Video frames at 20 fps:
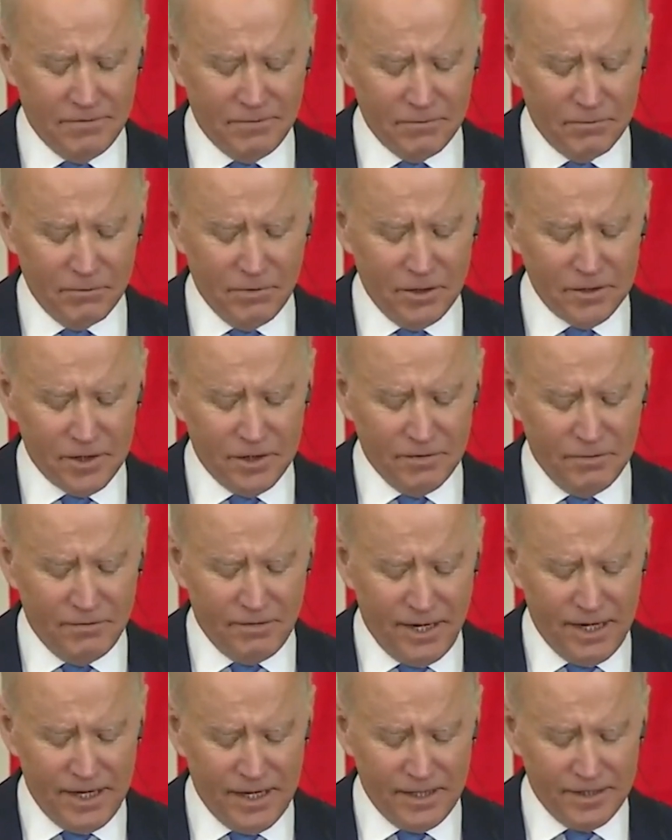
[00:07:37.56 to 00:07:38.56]
Russia
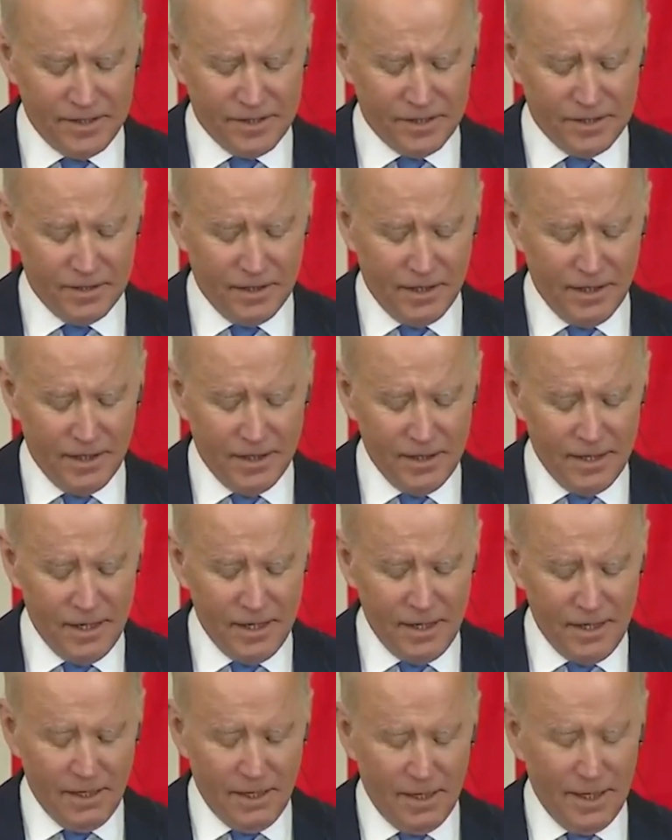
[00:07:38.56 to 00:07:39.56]
invades,
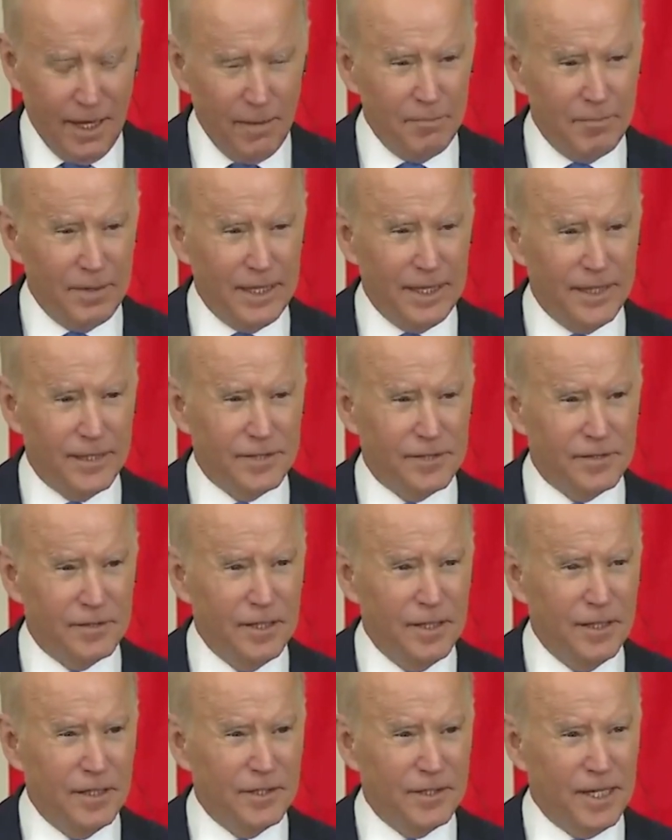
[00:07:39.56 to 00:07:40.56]
that
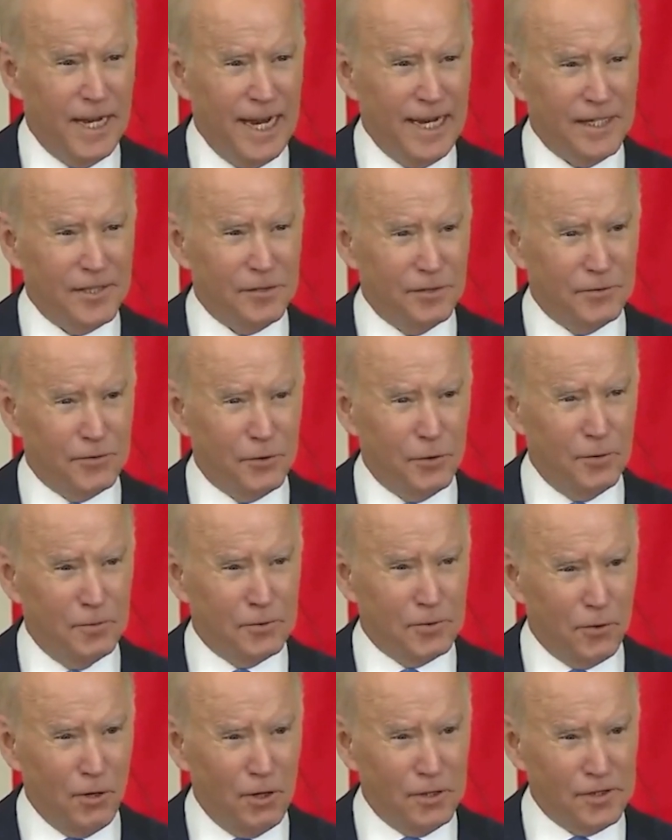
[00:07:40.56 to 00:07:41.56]
means tanks or
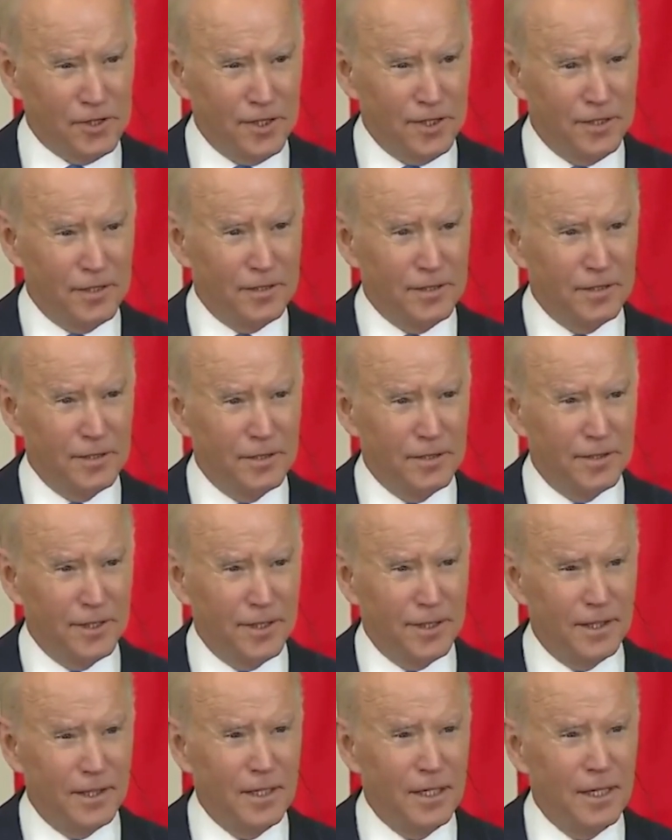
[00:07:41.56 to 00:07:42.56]
troops crossing
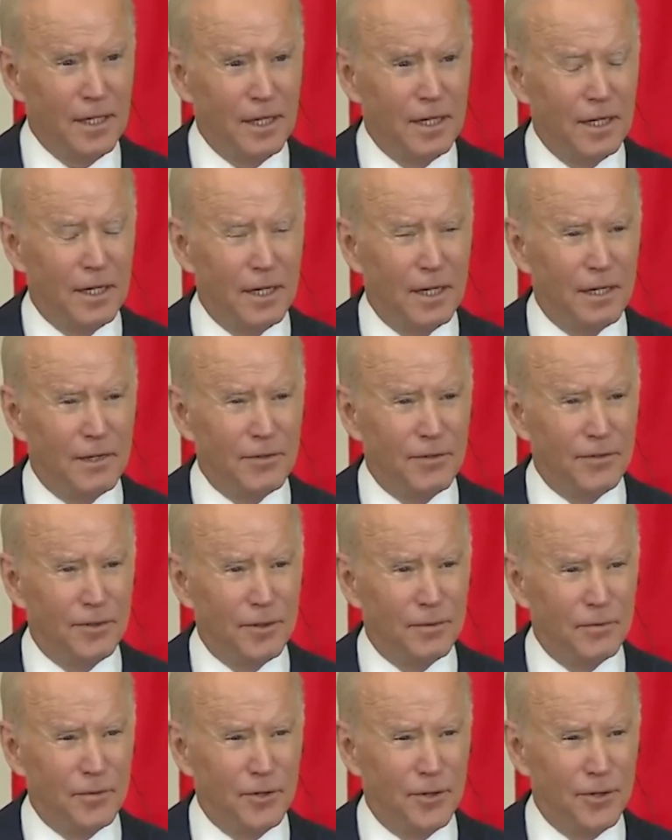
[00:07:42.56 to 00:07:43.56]

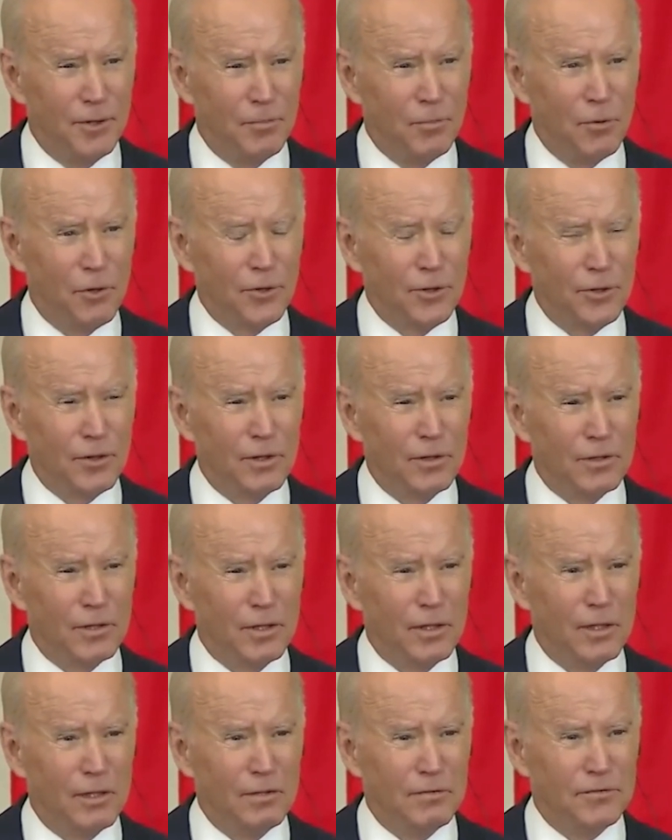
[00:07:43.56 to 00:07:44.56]
the border
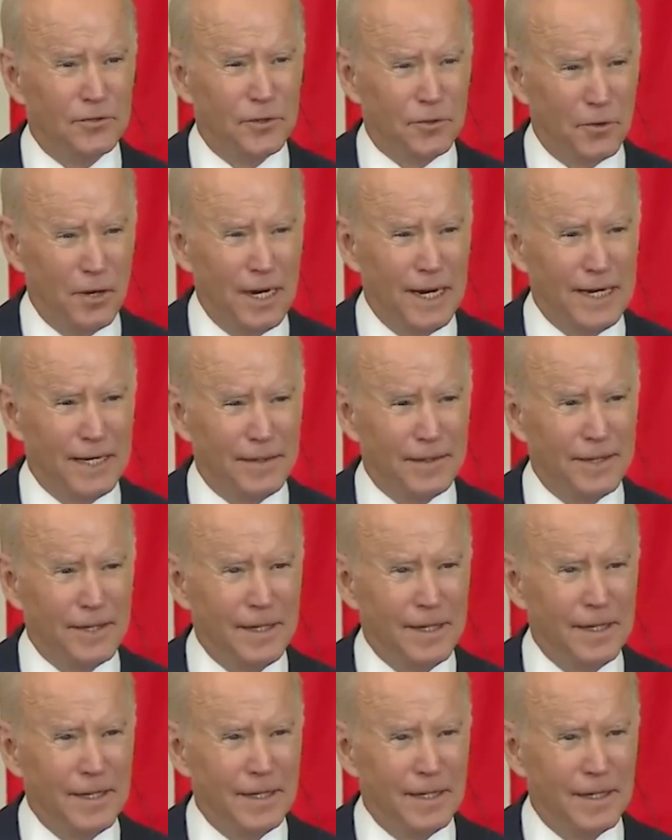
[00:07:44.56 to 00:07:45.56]
of Ukraine
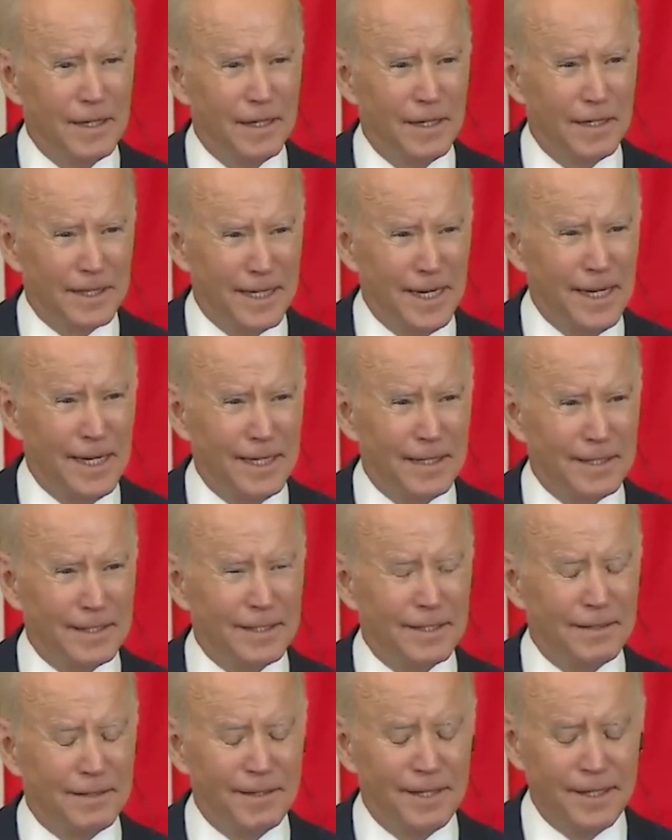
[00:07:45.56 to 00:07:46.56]
again.
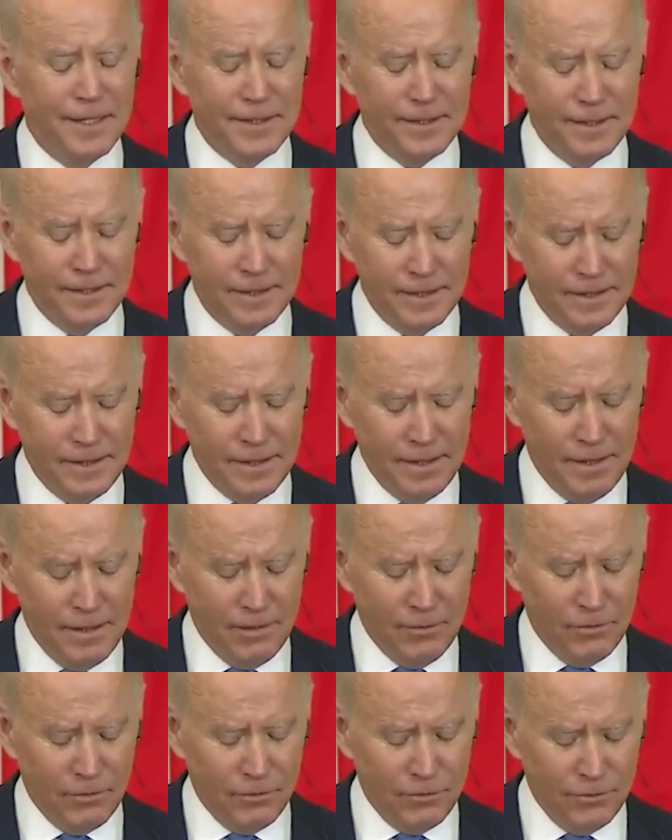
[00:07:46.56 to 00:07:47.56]
Then
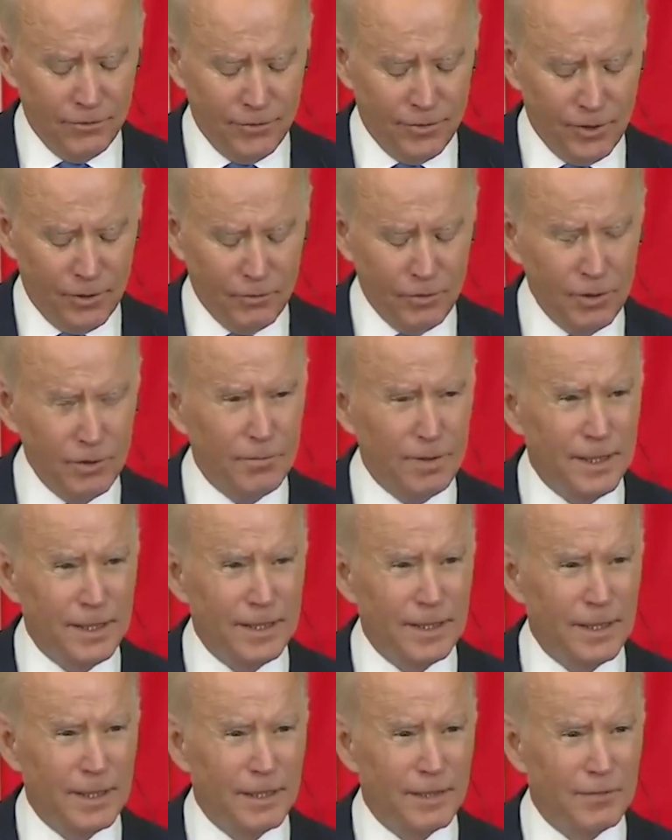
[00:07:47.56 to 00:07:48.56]
there will
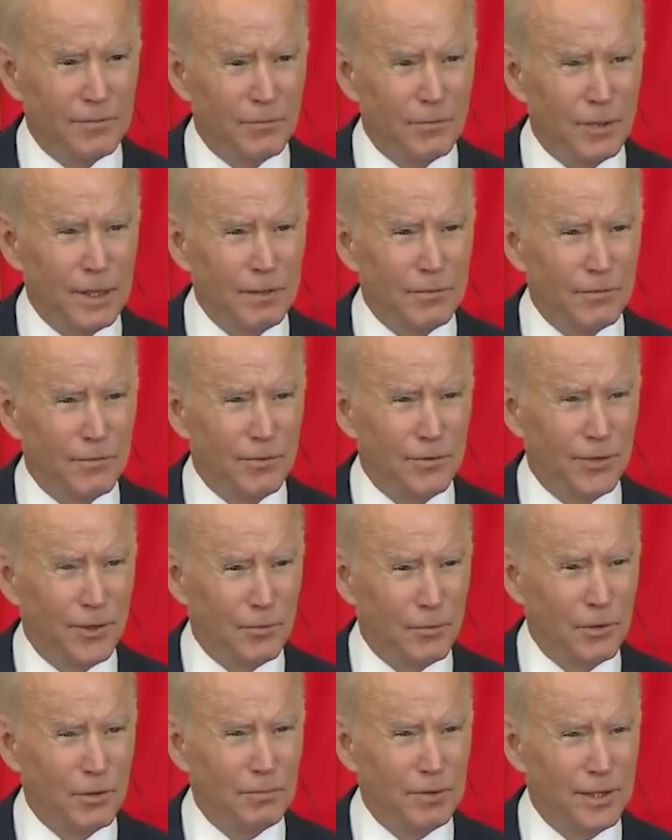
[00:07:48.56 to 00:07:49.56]
be
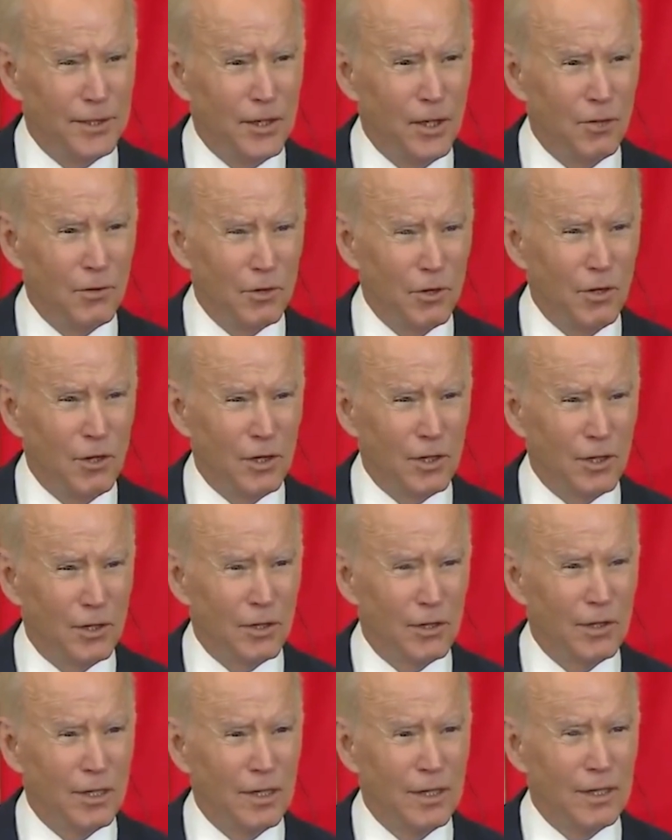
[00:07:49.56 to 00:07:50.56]
no
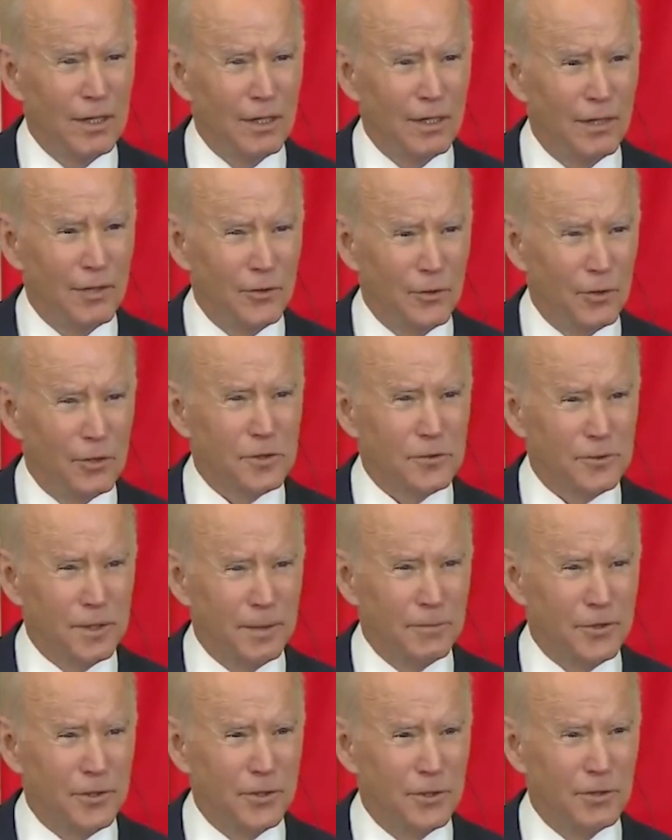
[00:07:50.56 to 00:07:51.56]
longer a Nord
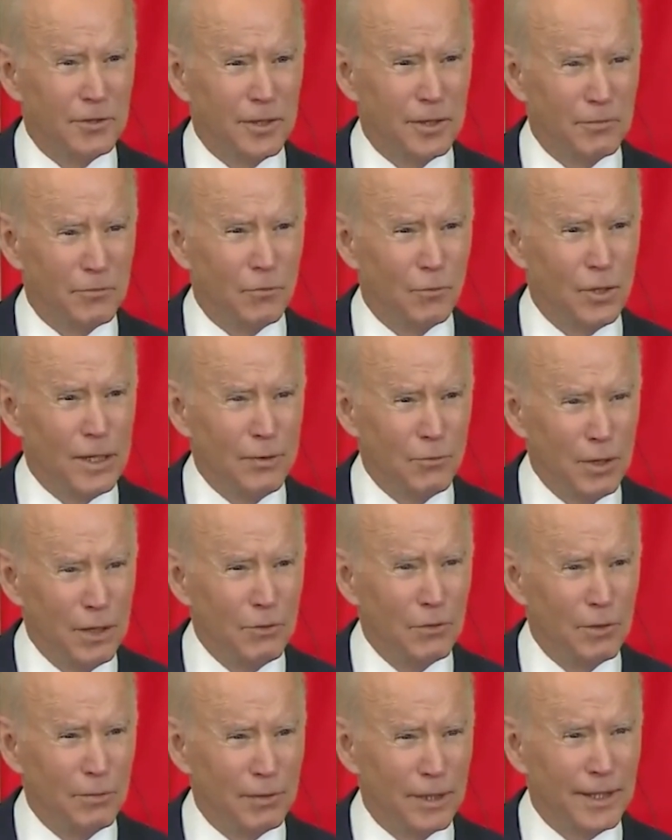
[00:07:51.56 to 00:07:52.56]
Stream 2. We
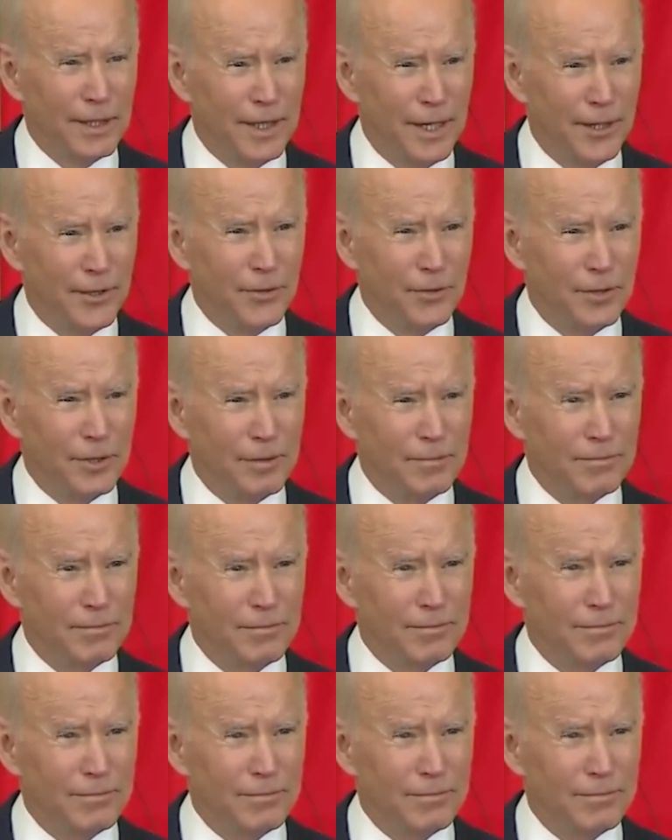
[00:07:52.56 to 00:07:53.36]
will bring an end to it.